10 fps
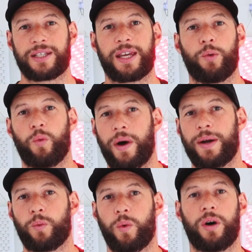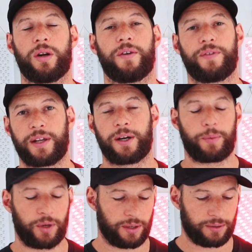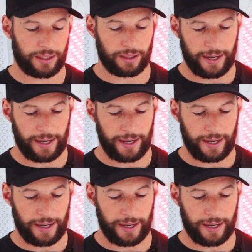to get one watt of therapeutic red